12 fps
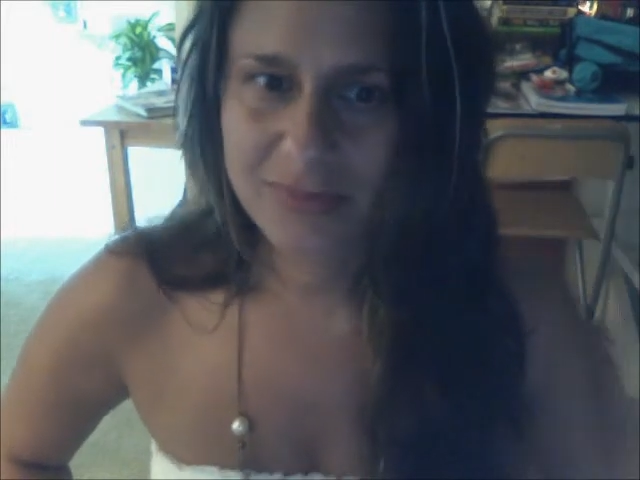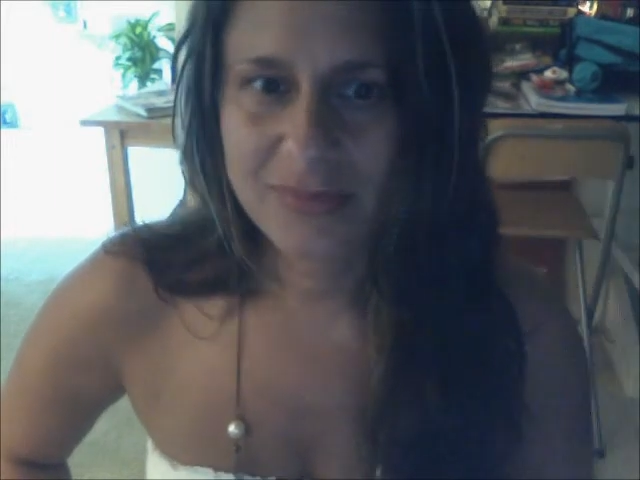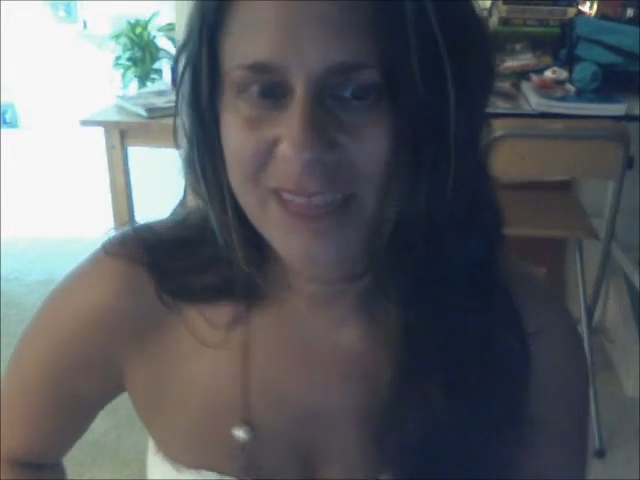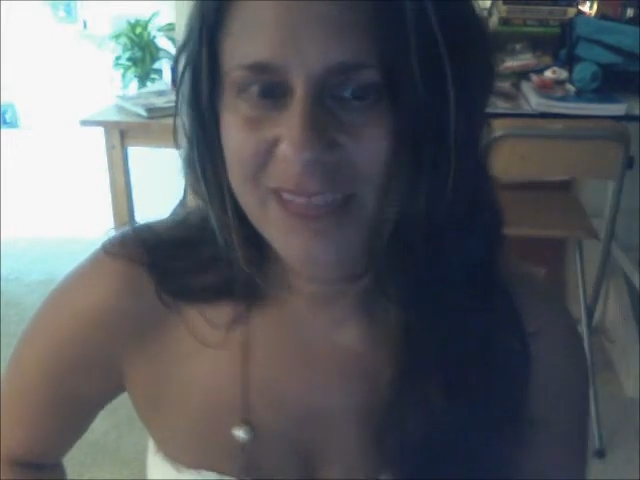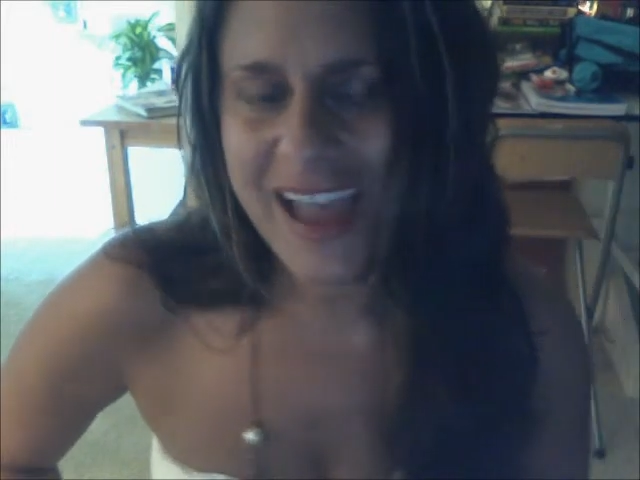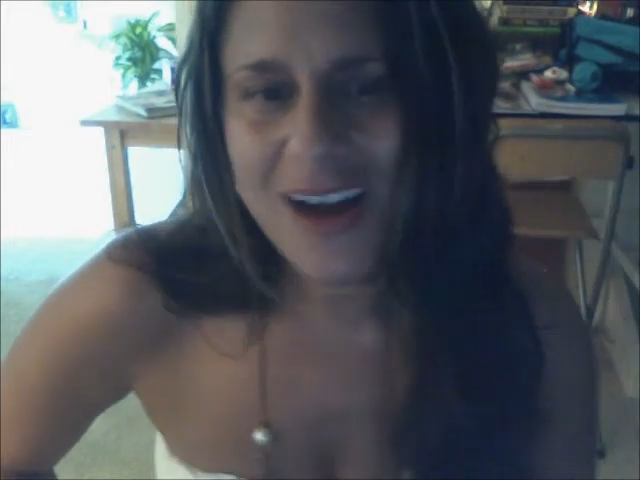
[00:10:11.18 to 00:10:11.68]

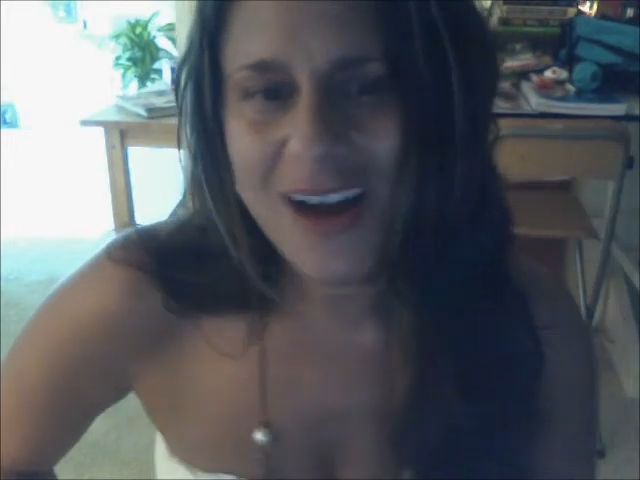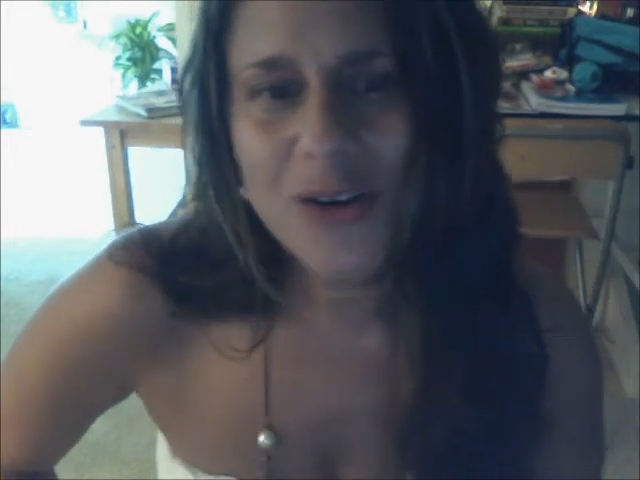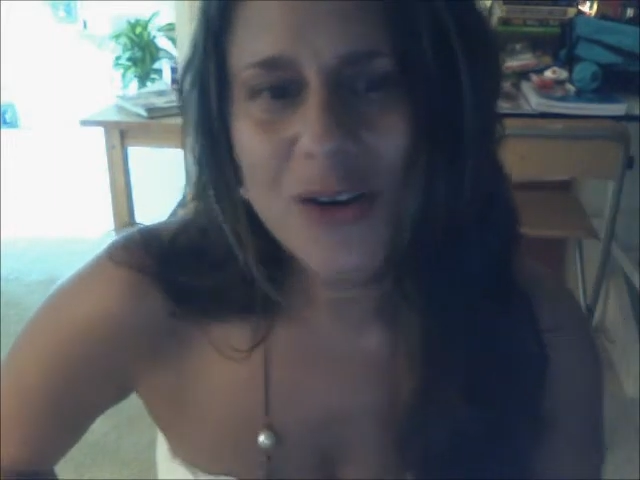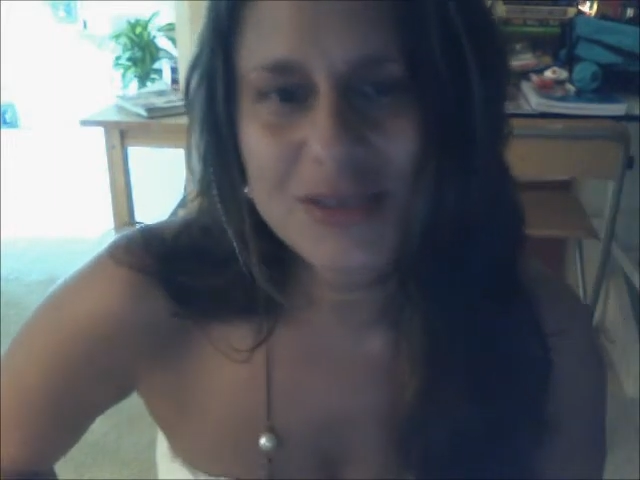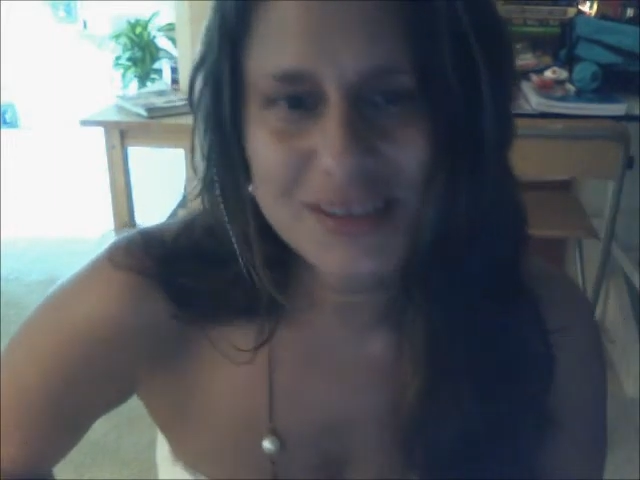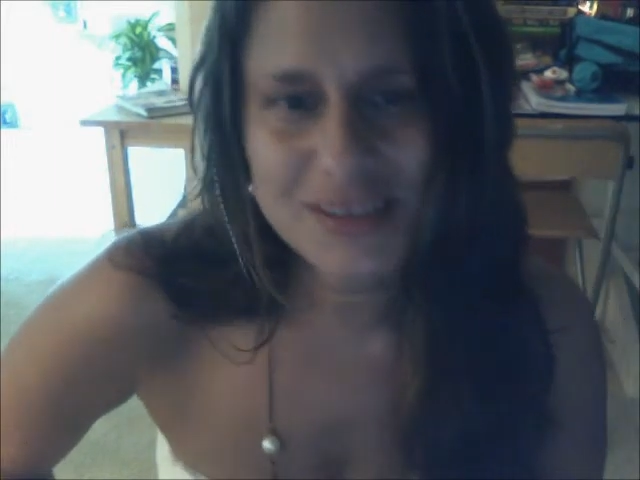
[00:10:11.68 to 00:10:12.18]

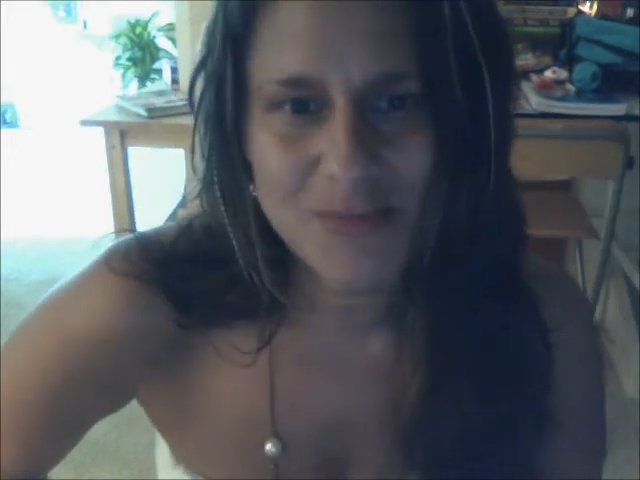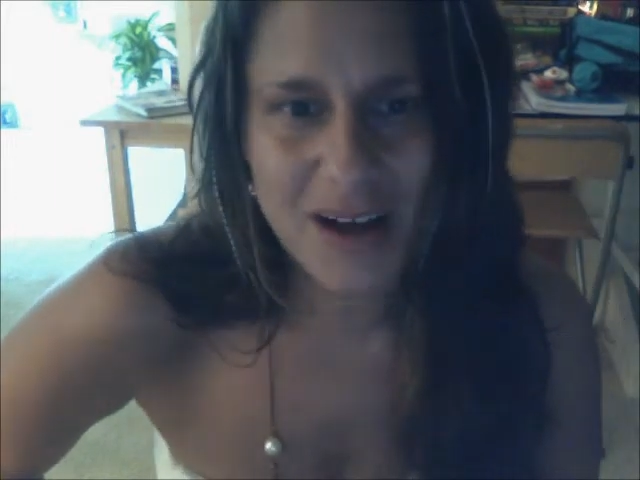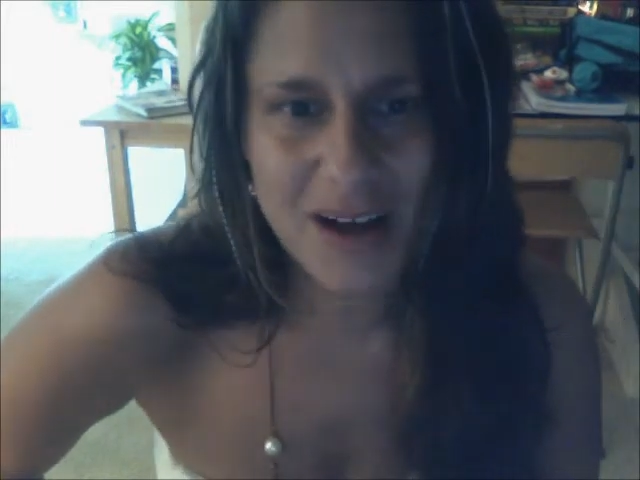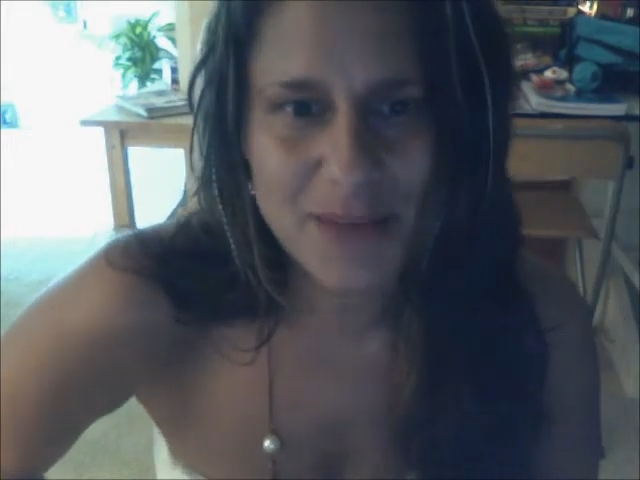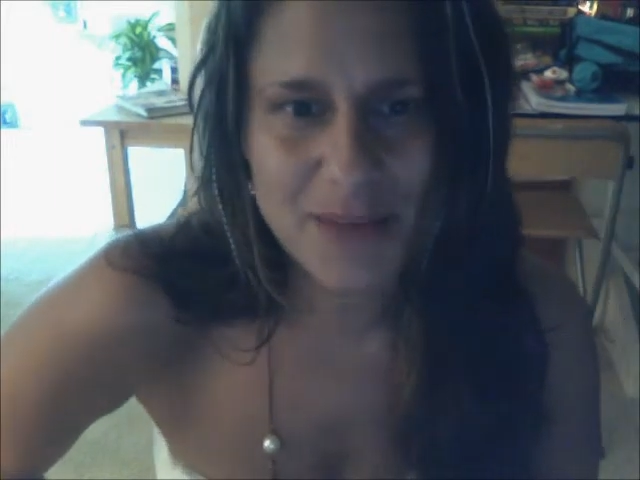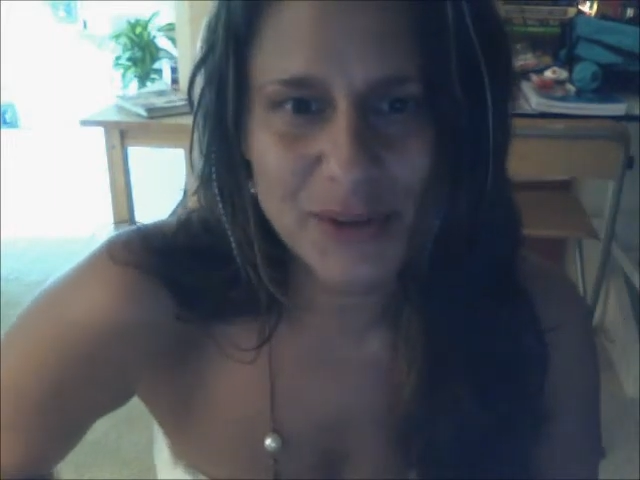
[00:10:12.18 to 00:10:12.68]
out
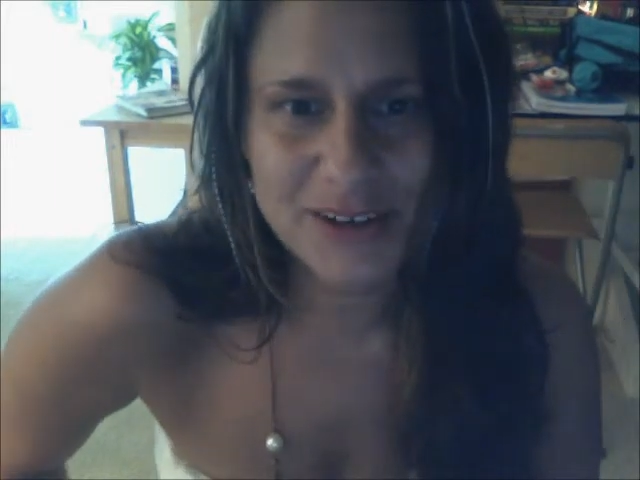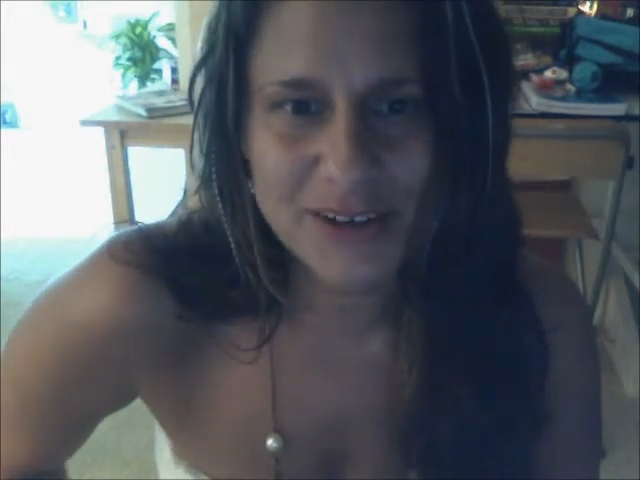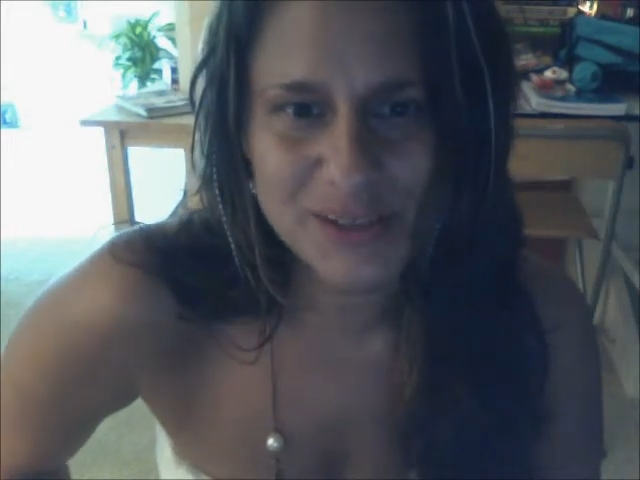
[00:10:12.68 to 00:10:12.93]
my books